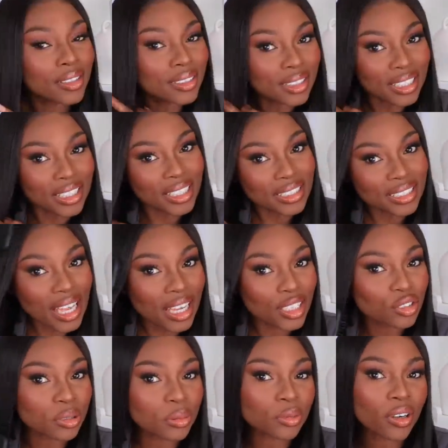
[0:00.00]
sleekest hair
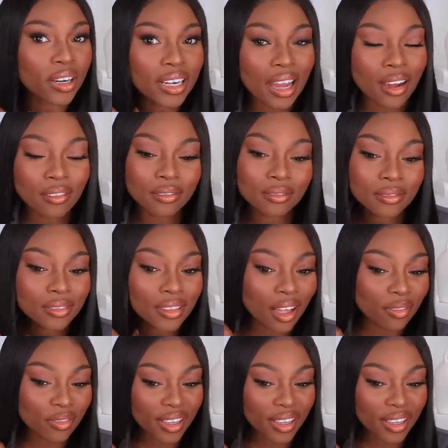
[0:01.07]
dreams right now, love